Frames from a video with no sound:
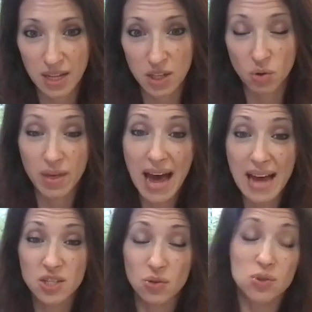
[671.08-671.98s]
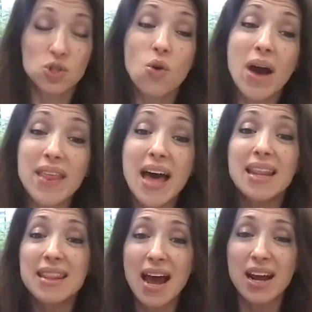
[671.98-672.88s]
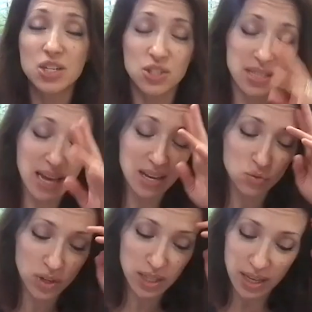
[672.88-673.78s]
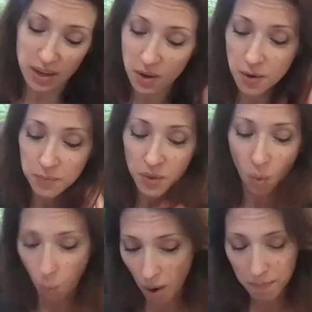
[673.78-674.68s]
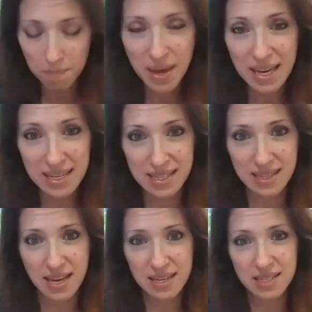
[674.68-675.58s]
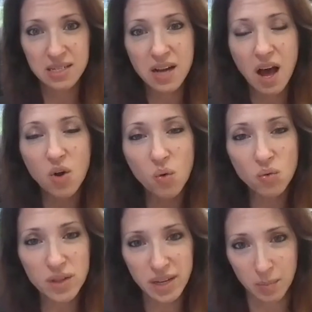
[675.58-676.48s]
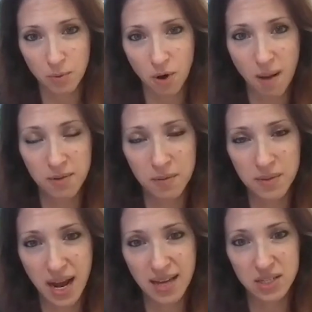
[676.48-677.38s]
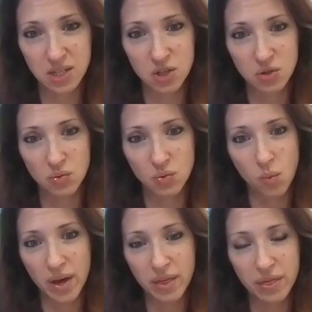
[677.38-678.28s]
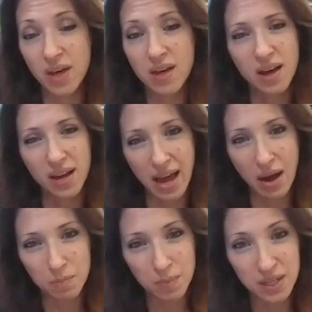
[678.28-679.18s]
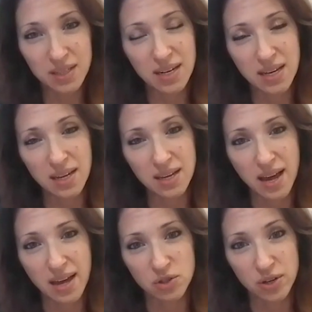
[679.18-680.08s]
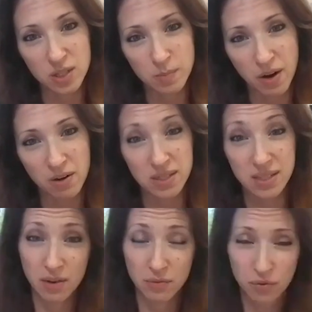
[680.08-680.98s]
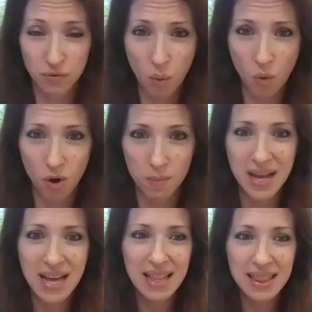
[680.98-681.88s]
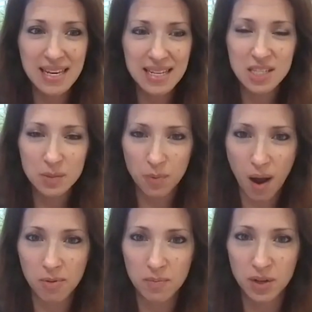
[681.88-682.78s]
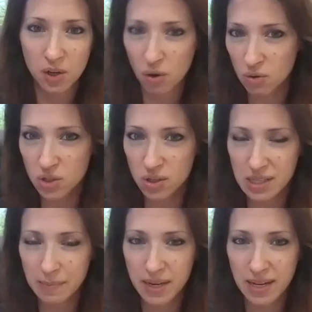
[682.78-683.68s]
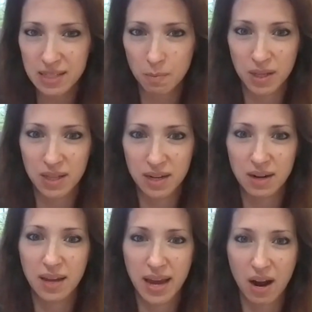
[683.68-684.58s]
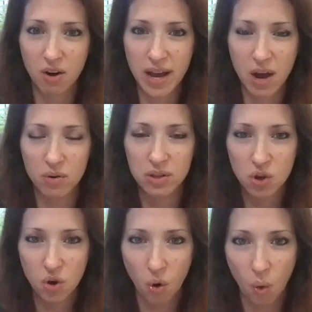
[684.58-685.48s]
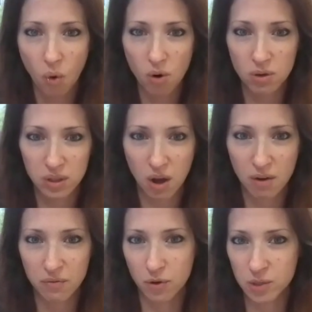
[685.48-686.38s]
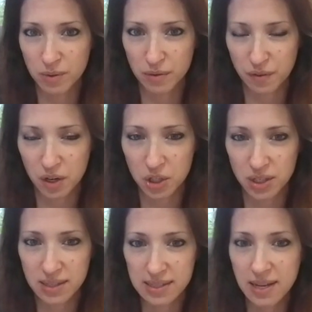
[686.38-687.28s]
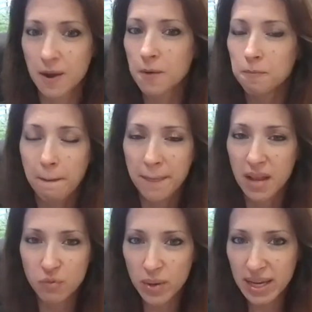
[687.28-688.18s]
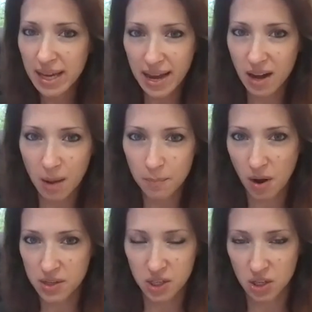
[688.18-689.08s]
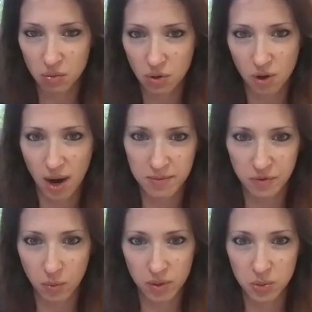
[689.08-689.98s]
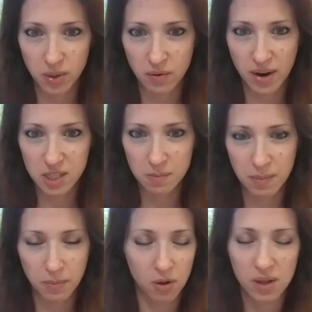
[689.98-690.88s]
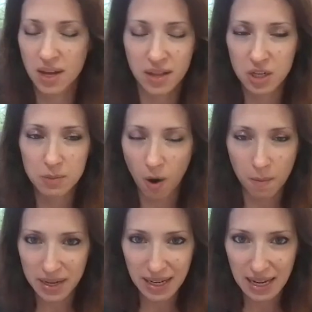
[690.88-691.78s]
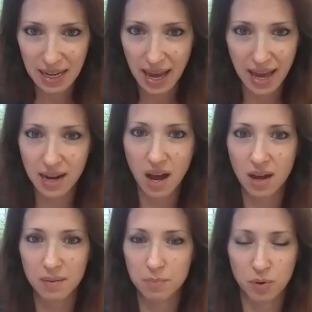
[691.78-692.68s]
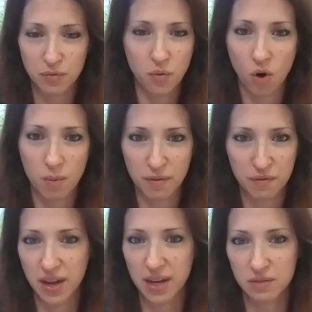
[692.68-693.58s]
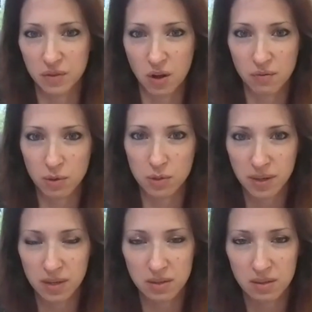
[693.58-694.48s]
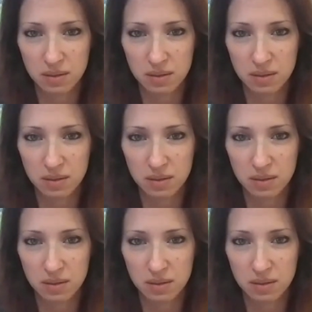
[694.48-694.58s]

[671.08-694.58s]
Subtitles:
And so that I should say is really what makes this not only a problem that has to do with accountability and transparency and reform, this is a problem that goes to CPD's ability to carry out its core law enforcement functions. If we cannot prosecute the crimes for which we arrest people, the department cannot perform effective law enforcement.